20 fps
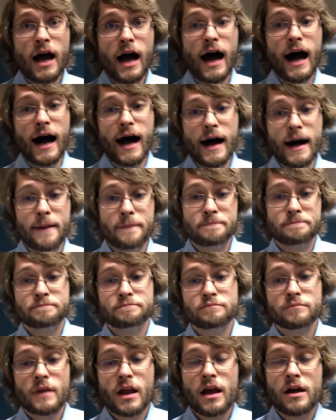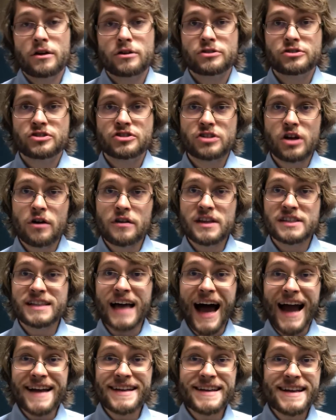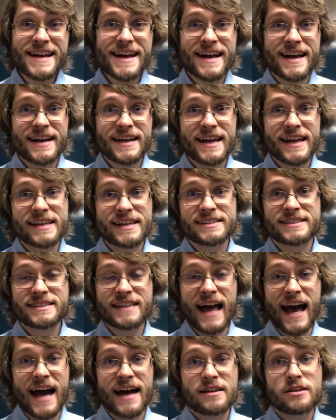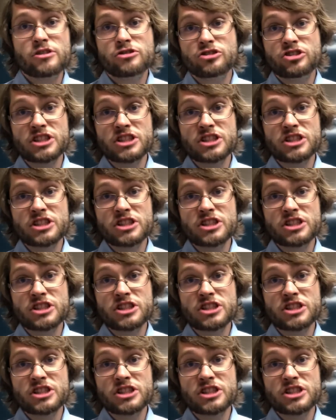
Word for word: Um, so this idea is that